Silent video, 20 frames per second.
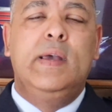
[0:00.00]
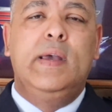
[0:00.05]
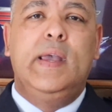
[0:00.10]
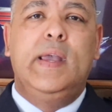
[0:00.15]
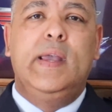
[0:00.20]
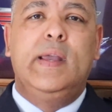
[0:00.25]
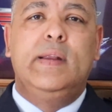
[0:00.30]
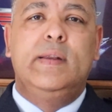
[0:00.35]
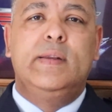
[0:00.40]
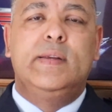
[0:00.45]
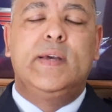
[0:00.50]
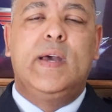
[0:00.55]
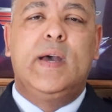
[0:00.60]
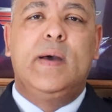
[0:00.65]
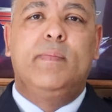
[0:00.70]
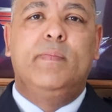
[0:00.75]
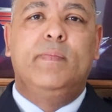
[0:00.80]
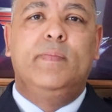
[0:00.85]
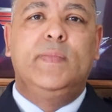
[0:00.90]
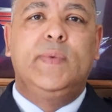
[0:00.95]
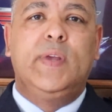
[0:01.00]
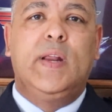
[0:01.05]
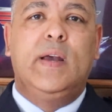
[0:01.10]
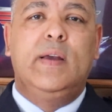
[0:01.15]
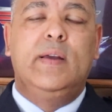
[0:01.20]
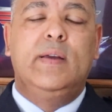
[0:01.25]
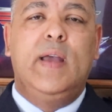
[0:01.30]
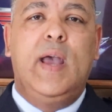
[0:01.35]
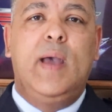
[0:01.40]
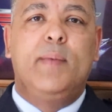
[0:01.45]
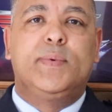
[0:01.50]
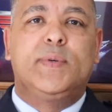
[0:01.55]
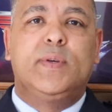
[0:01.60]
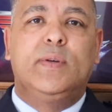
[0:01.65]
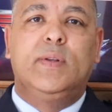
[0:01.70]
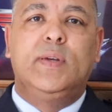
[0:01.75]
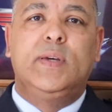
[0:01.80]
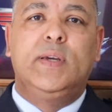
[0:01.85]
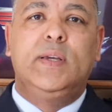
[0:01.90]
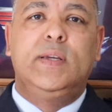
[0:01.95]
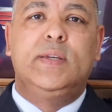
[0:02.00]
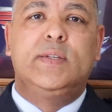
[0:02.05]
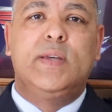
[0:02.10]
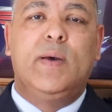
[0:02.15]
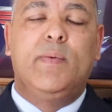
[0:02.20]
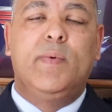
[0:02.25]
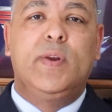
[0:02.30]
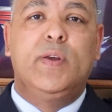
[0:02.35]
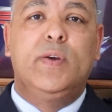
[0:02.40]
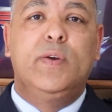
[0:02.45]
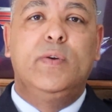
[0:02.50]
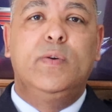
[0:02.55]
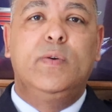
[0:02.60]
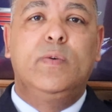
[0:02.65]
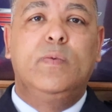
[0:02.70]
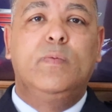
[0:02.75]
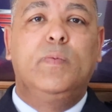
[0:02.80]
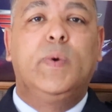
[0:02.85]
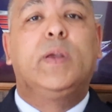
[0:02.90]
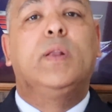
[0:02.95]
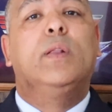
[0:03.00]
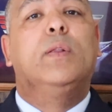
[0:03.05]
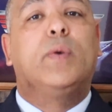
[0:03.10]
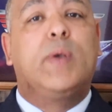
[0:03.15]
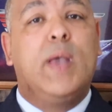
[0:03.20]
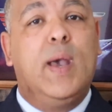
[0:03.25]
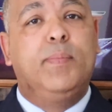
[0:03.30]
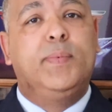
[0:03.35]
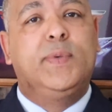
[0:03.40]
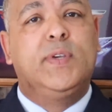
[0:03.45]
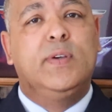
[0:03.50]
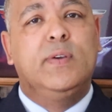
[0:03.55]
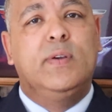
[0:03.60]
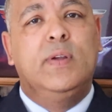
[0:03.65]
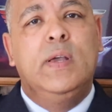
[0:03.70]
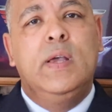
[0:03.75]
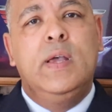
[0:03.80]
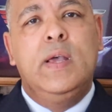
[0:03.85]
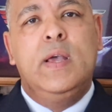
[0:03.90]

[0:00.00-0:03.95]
and absolutely someone who we can look up to.